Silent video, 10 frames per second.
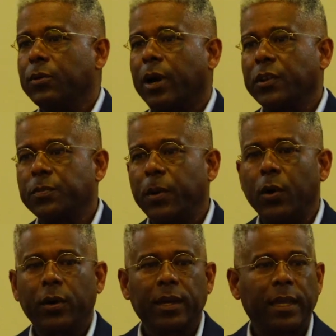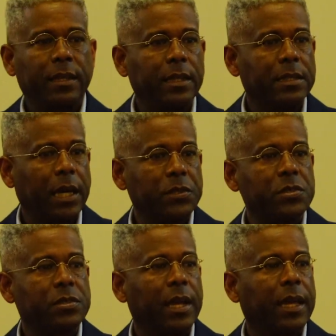where I spoke at the
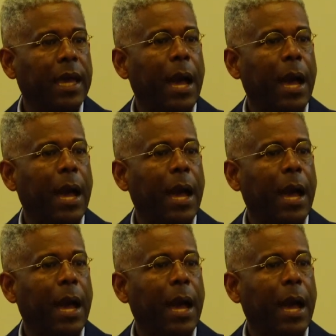Texas State